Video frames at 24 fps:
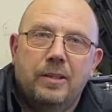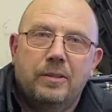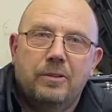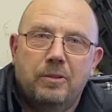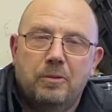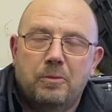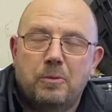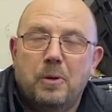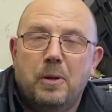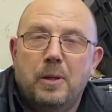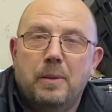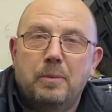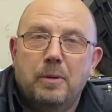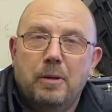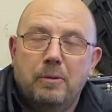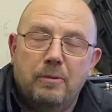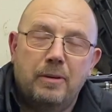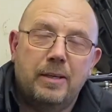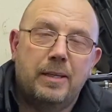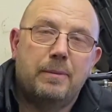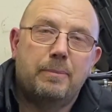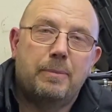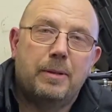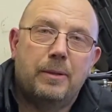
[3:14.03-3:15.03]
subscribe,
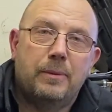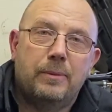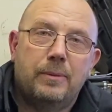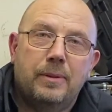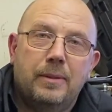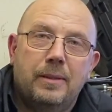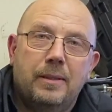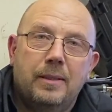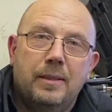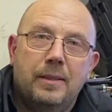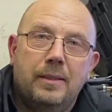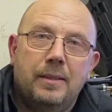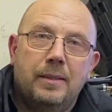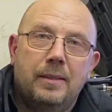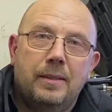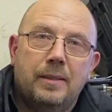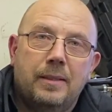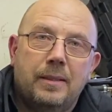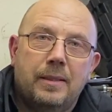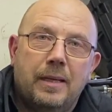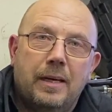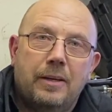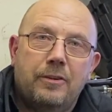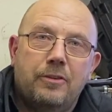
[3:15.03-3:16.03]
ring the bell,
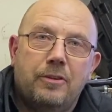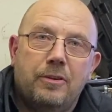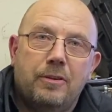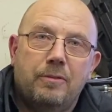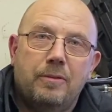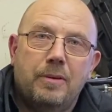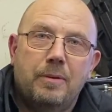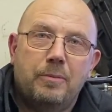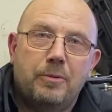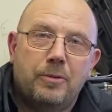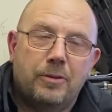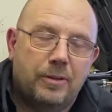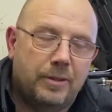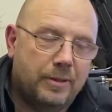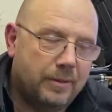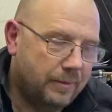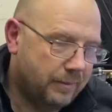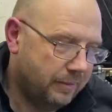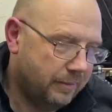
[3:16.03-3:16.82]
catch you on the flip side.